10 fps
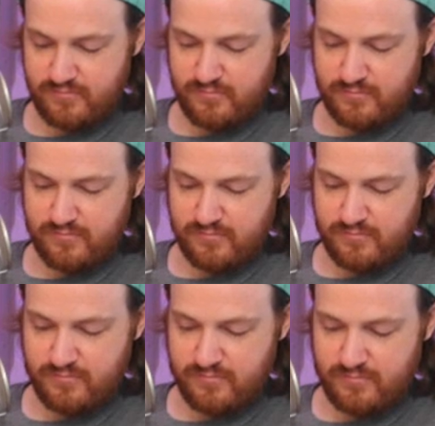
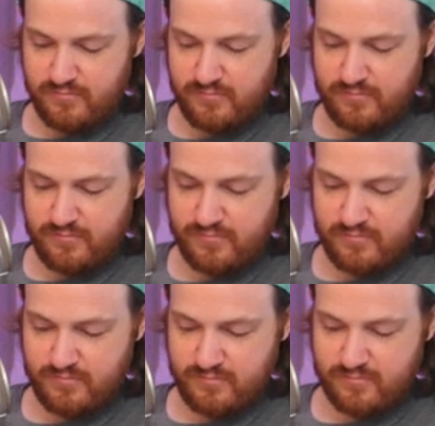
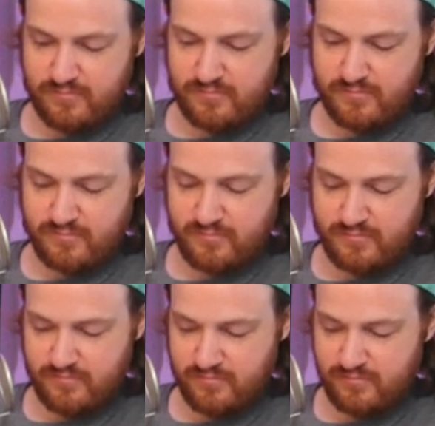
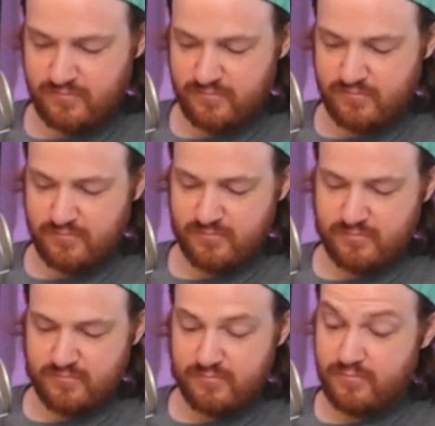
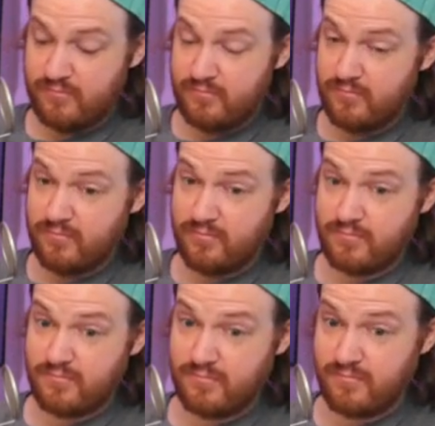
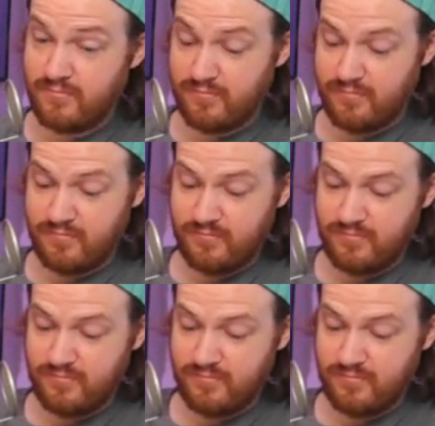(not speaking)